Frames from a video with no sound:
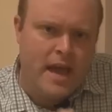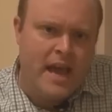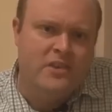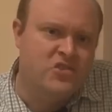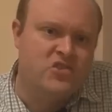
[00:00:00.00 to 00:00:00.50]

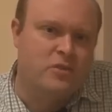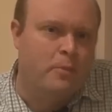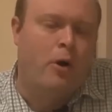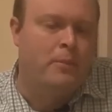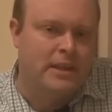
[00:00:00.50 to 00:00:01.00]
as the
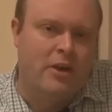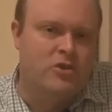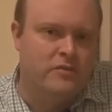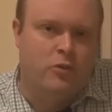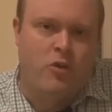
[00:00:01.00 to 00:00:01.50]

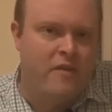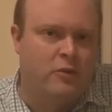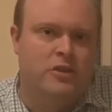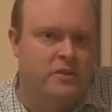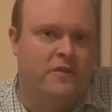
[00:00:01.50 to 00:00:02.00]
popularity of a
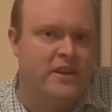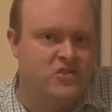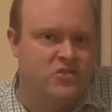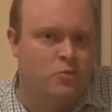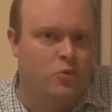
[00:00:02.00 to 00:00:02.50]
graphical
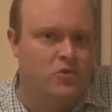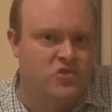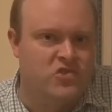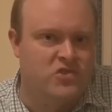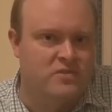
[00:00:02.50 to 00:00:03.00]
interface
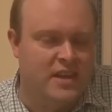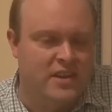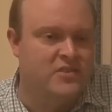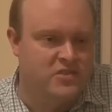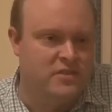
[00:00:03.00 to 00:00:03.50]
was,
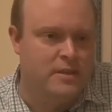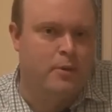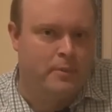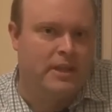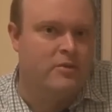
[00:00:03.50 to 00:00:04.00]
as the
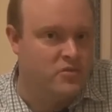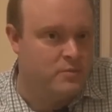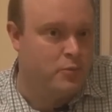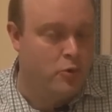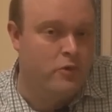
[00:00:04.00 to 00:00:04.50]
popularity was
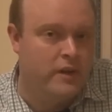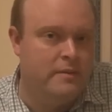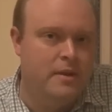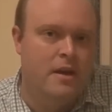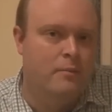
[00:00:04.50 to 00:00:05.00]
improving,